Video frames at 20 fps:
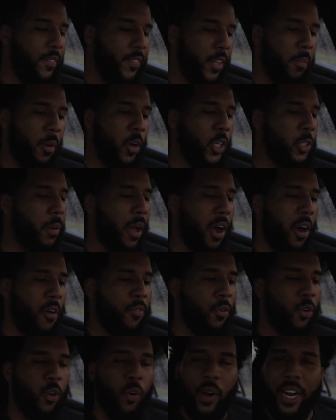the most
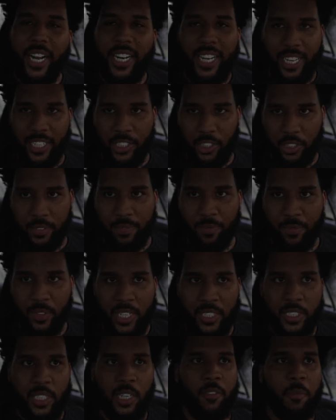powerful crate engine
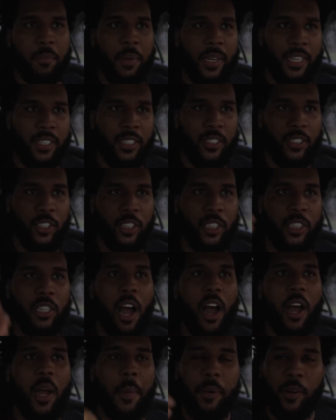that's ever been
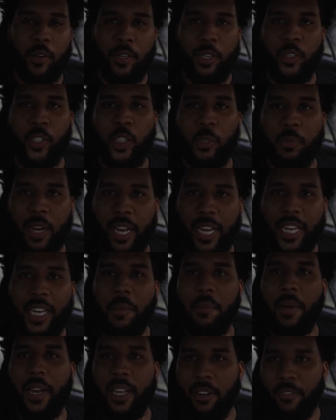stock produced by
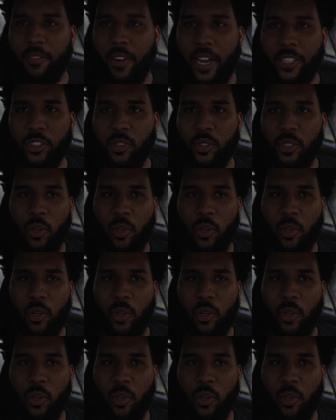any manufacturer.